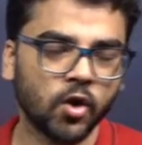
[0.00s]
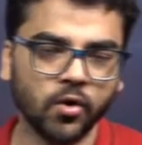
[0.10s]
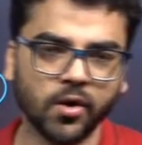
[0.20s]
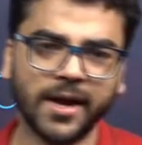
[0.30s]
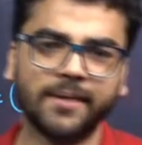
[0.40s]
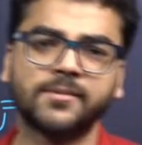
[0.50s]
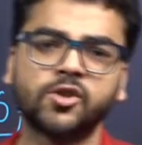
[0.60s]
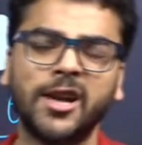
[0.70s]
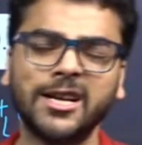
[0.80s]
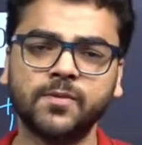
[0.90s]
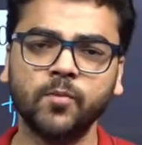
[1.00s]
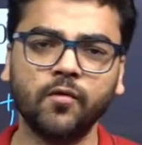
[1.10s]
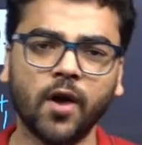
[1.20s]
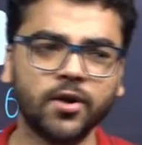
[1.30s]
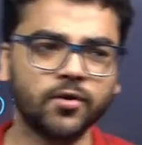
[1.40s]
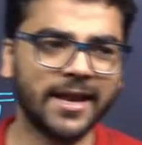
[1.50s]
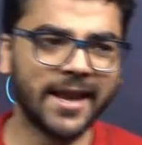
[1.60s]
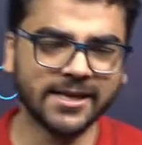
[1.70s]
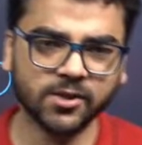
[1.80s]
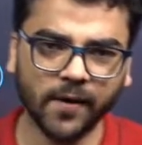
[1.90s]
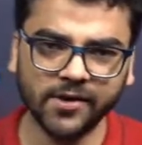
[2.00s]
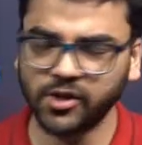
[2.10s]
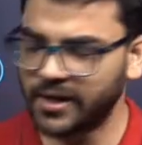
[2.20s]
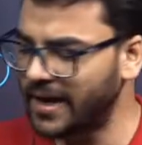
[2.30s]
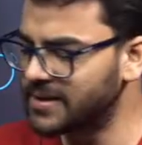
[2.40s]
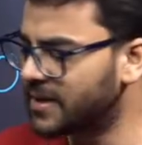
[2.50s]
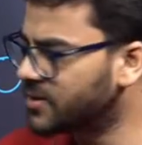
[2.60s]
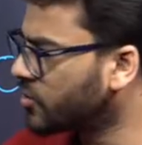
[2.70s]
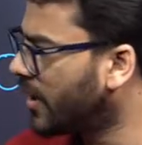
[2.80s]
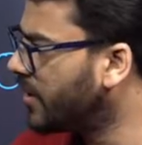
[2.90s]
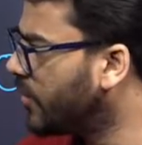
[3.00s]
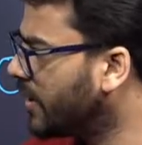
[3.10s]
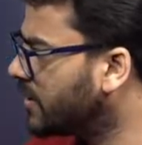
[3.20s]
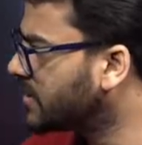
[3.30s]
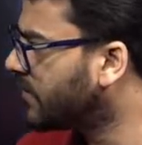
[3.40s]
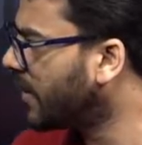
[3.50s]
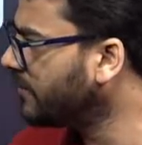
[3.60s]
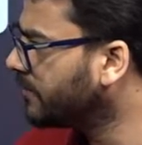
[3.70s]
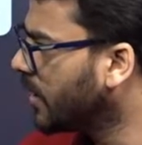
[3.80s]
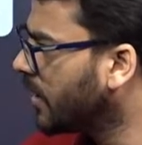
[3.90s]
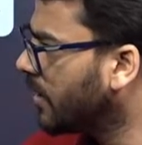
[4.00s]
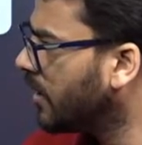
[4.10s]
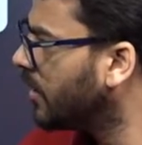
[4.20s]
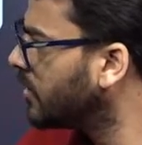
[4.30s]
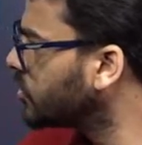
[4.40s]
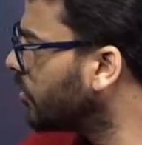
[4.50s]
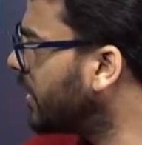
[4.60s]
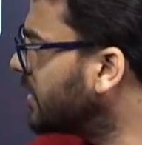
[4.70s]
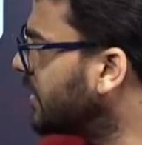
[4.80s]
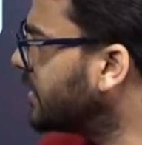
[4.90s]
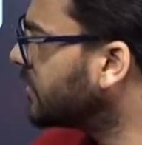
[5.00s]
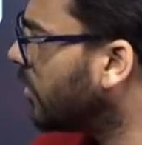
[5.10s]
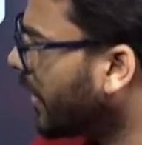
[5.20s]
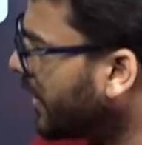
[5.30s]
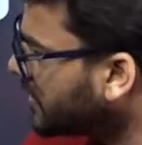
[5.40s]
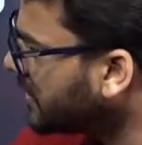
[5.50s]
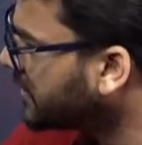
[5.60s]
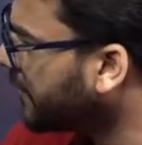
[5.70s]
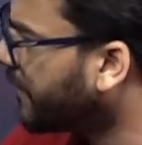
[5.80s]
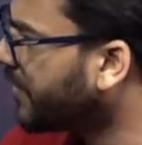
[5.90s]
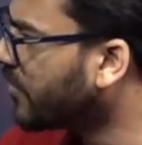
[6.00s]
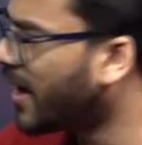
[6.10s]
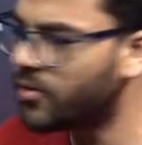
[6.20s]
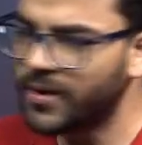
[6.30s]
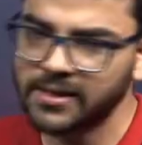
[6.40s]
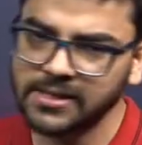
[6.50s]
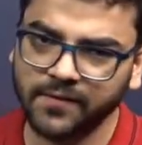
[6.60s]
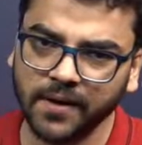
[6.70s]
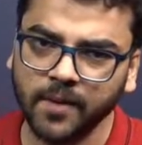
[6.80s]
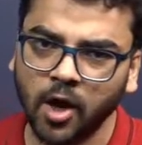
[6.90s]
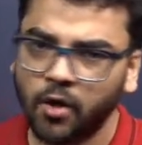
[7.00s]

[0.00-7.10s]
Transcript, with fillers: Okay, so let's move on to the next question, guys. Let's try doing this one. So it is this, okay, this is different. Try doing this one.